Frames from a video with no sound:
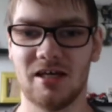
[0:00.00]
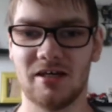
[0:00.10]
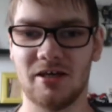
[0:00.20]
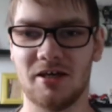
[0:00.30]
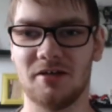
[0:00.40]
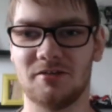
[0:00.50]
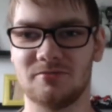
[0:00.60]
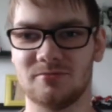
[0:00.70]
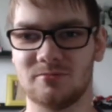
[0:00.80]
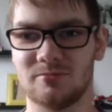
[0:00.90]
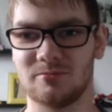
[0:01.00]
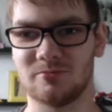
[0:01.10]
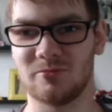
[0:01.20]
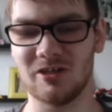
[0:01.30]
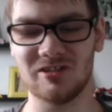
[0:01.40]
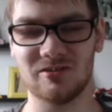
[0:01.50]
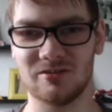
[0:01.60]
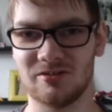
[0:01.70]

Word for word: Uh, well,